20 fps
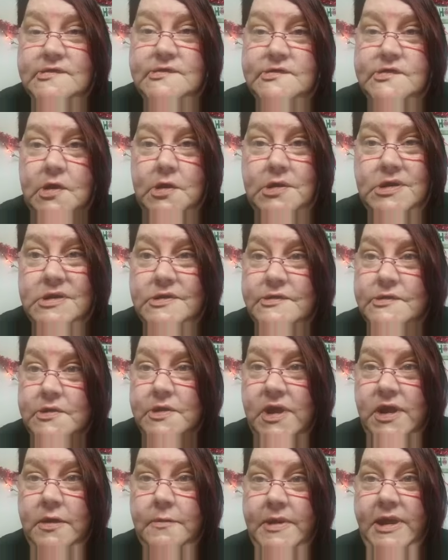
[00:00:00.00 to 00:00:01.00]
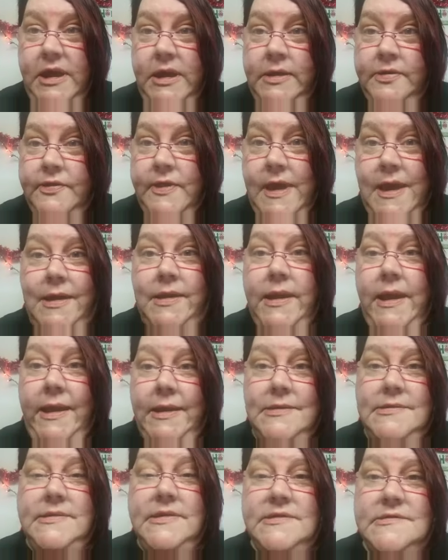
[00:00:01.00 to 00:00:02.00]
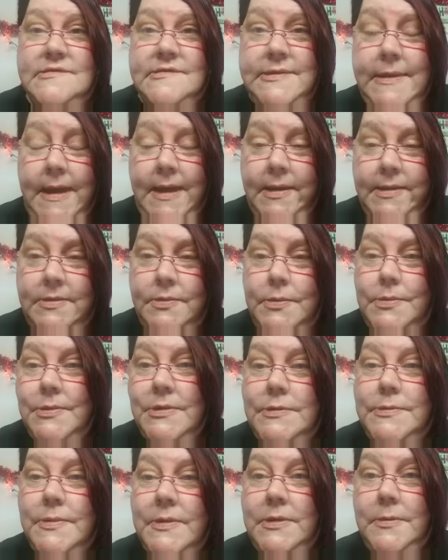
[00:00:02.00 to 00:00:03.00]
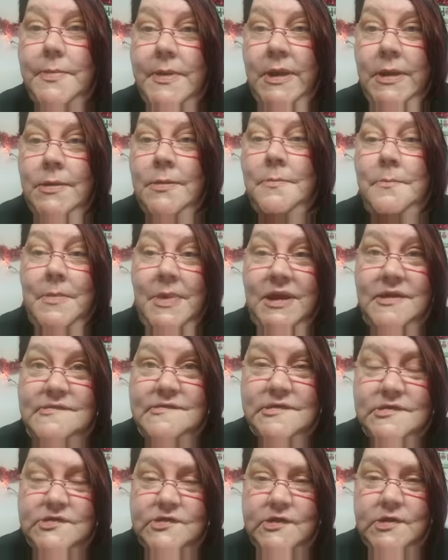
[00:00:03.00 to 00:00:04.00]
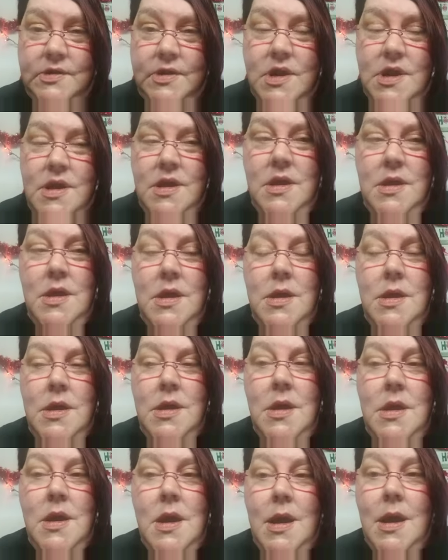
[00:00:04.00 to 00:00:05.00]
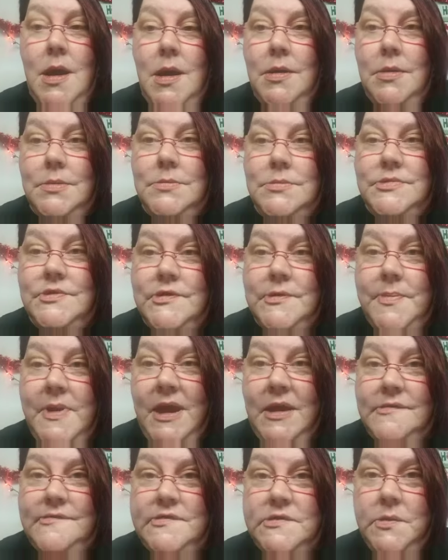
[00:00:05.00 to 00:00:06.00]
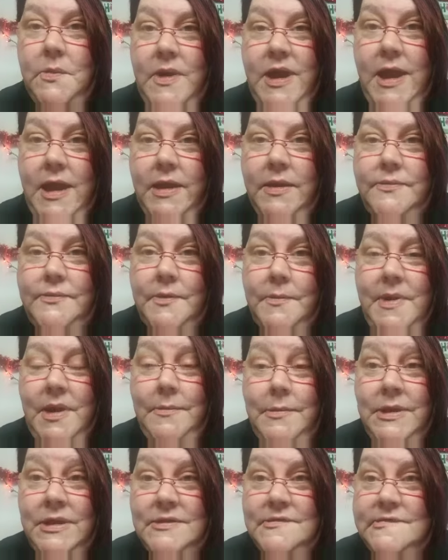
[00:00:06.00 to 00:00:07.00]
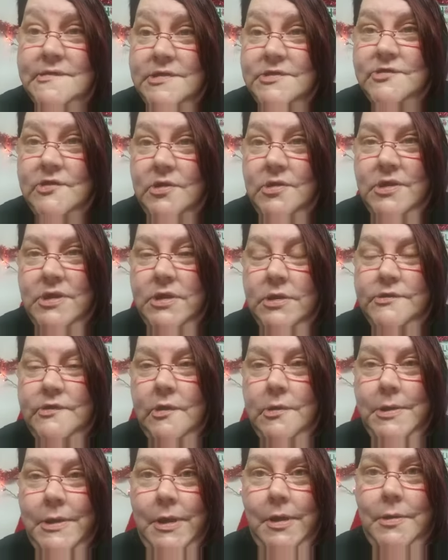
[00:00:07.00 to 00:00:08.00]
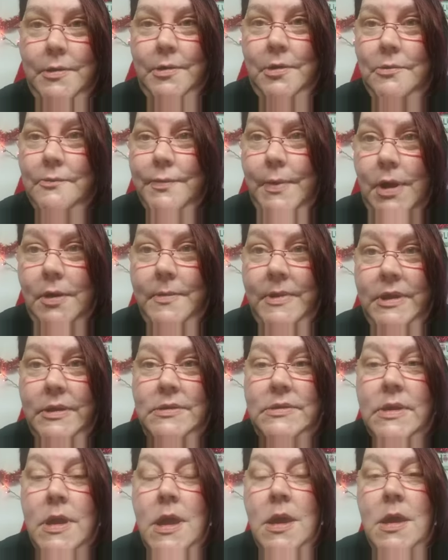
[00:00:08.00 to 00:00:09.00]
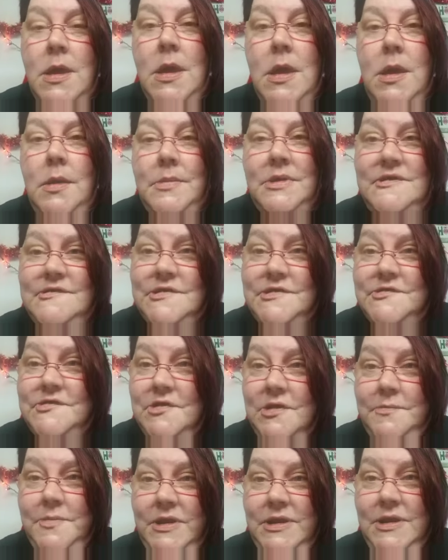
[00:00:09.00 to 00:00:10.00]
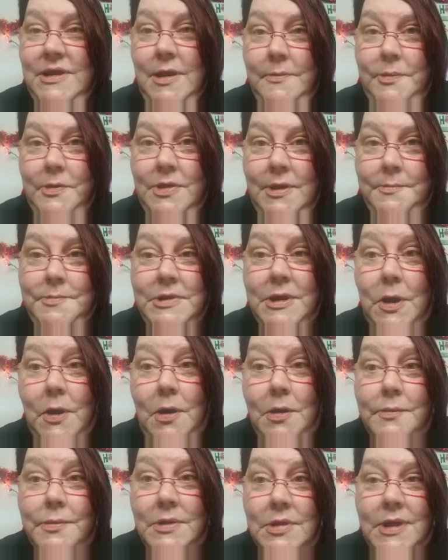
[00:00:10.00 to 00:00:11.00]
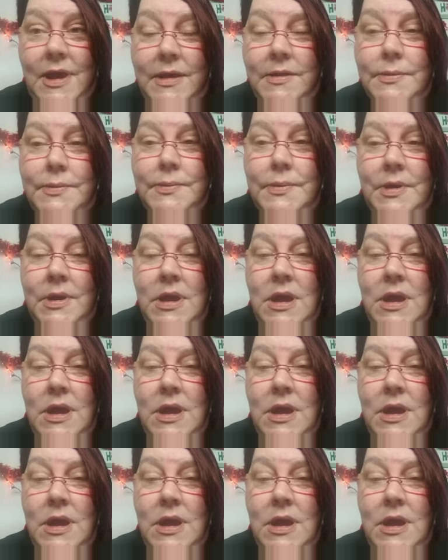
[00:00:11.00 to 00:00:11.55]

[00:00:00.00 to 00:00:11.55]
started screaming that Auntie is dead, which would have been my sister. She passed away from having a seizure and choking on her own vomit. My sister had been an epileptic all of her life.